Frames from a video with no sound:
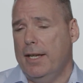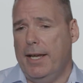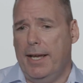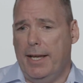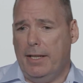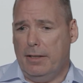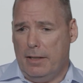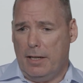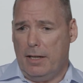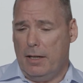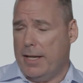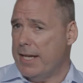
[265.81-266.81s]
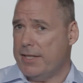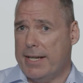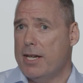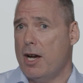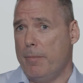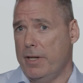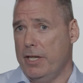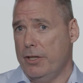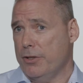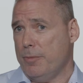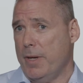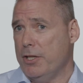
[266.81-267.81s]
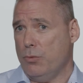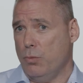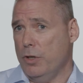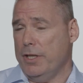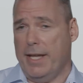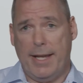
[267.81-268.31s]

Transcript: And as any company in their space would,